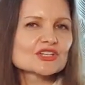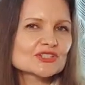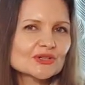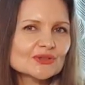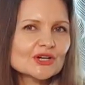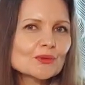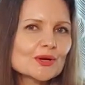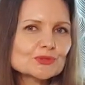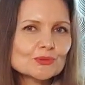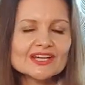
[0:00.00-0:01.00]
So
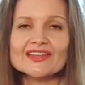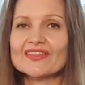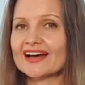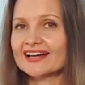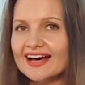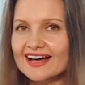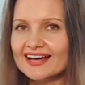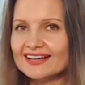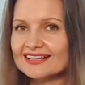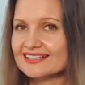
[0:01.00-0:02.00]
equipped with a
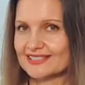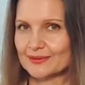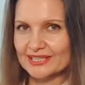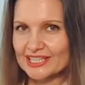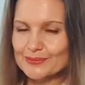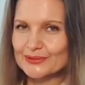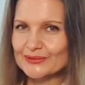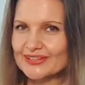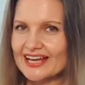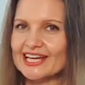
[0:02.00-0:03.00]
car, some
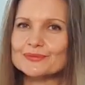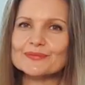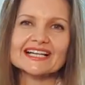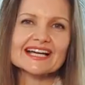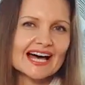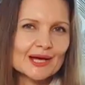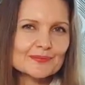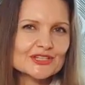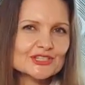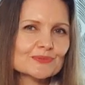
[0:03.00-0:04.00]
kibble, and my
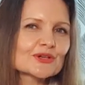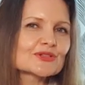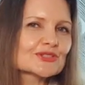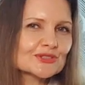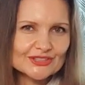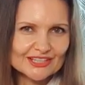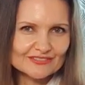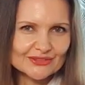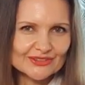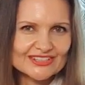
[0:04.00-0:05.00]
calmest, most
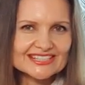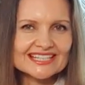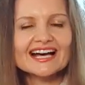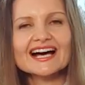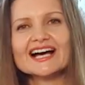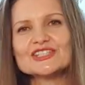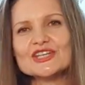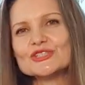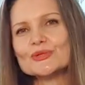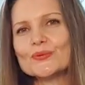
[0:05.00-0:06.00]
soothing voice, I
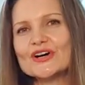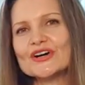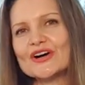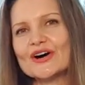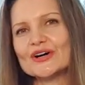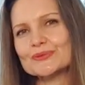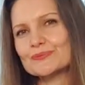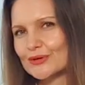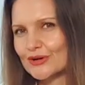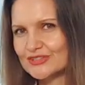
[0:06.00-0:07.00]
set to work on
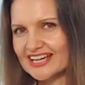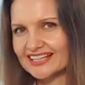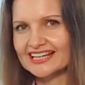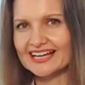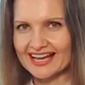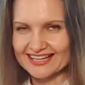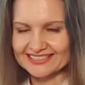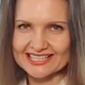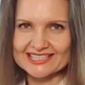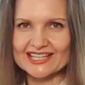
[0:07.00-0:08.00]
Project Car
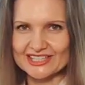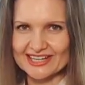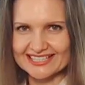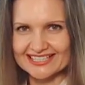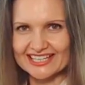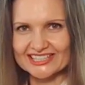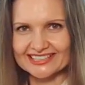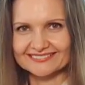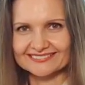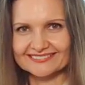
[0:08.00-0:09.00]
Desensitization.